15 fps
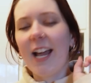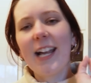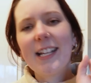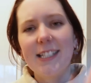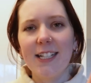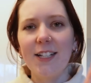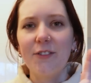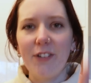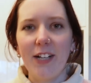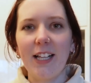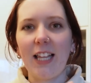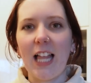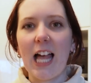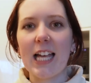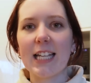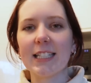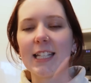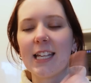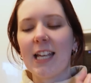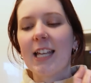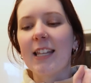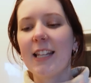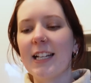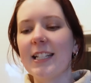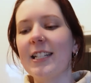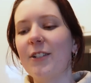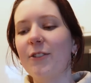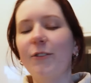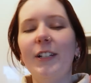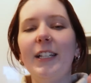I did realize that I
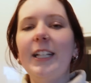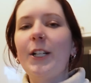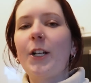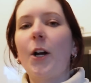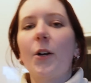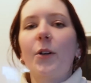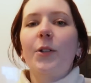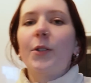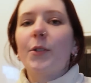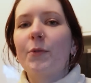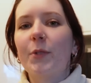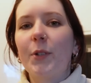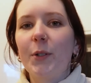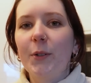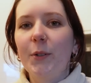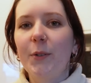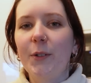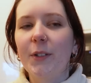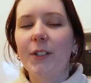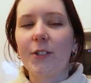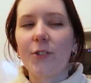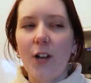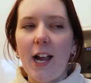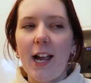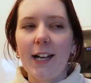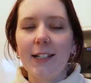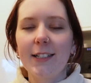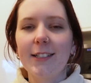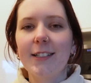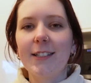didn't really go through the
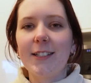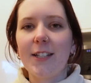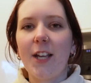dragons,